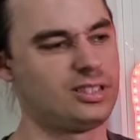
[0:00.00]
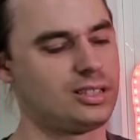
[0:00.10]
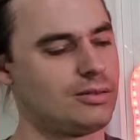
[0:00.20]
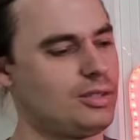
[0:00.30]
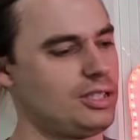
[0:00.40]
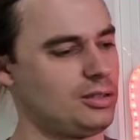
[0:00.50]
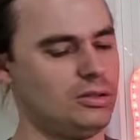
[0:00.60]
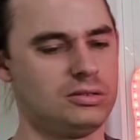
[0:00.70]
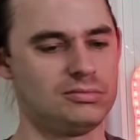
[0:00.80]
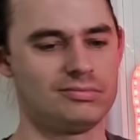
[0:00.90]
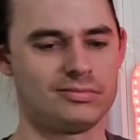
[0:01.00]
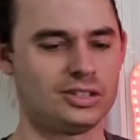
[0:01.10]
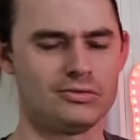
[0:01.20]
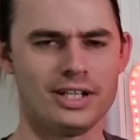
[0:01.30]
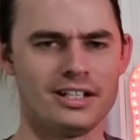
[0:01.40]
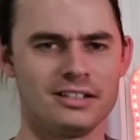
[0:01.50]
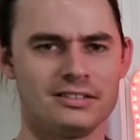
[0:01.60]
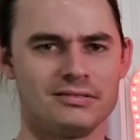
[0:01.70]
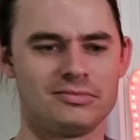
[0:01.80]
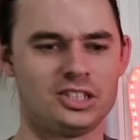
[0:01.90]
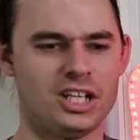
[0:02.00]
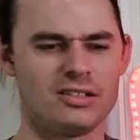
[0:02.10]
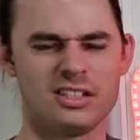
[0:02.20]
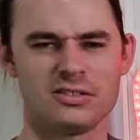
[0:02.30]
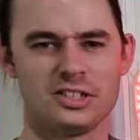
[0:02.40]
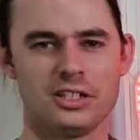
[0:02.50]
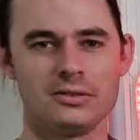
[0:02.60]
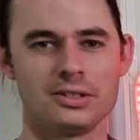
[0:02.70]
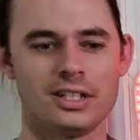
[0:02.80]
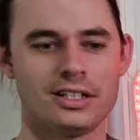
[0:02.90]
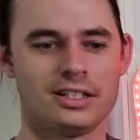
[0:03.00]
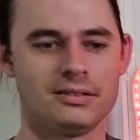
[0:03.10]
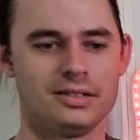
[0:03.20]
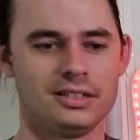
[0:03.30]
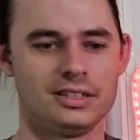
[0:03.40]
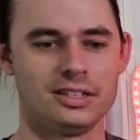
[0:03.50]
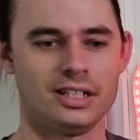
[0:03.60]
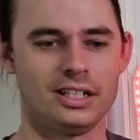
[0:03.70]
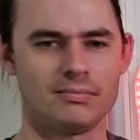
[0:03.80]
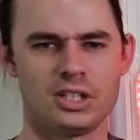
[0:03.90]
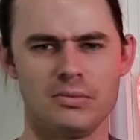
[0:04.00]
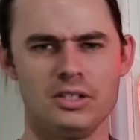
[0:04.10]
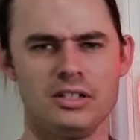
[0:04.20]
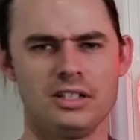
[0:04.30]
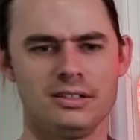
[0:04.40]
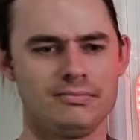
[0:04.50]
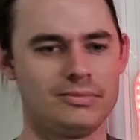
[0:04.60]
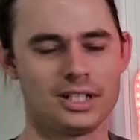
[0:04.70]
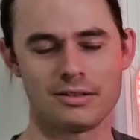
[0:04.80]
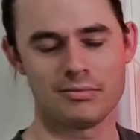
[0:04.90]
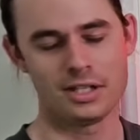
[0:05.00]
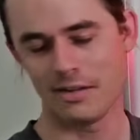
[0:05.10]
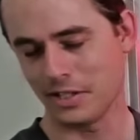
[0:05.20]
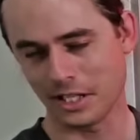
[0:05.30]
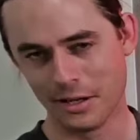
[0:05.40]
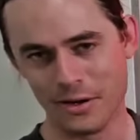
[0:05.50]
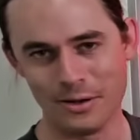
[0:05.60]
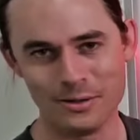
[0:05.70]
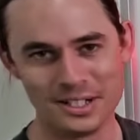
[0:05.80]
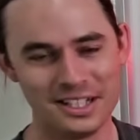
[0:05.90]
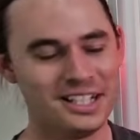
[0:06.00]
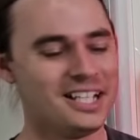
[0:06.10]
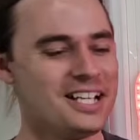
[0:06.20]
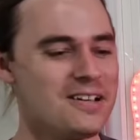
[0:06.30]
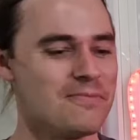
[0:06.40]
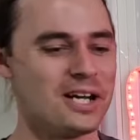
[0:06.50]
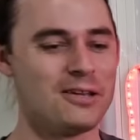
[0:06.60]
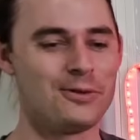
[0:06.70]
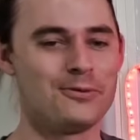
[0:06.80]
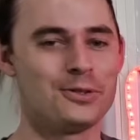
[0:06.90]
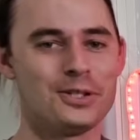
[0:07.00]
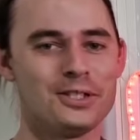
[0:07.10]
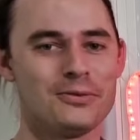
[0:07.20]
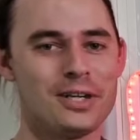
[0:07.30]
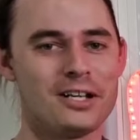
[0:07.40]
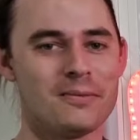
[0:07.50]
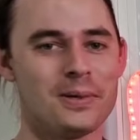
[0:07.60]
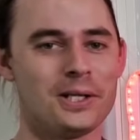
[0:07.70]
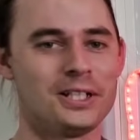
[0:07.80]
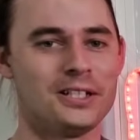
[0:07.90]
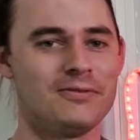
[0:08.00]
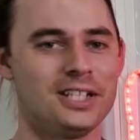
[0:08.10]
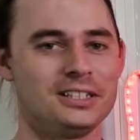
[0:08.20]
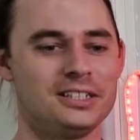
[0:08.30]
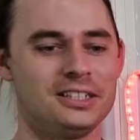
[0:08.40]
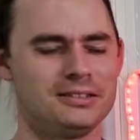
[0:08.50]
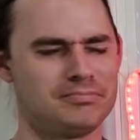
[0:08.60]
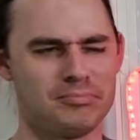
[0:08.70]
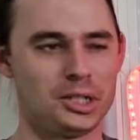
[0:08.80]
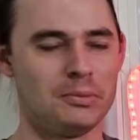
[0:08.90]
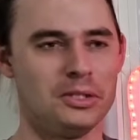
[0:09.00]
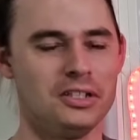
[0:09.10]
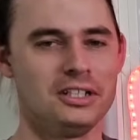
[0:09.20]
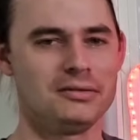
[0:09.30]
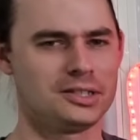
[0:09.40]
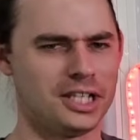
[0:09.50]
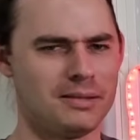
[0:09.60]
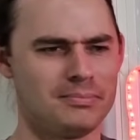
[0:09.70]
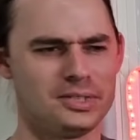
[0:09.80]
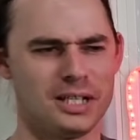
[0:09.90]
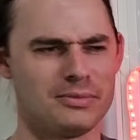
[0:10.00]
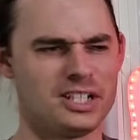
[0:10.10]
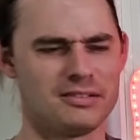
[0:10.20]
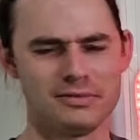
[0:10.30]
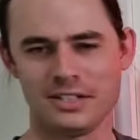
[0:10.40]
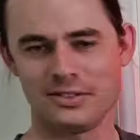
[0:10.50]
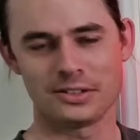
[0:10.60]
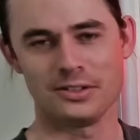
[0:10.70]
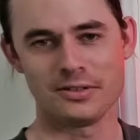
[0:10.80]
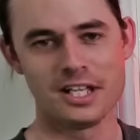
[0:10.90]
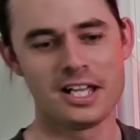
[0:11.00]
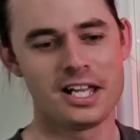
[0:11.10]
what do you call them on Reddit? They're not channels, are they? Community, whatever they're called. But if you've joined the Reddit Poke Investing community, subreddit, whatever it's called,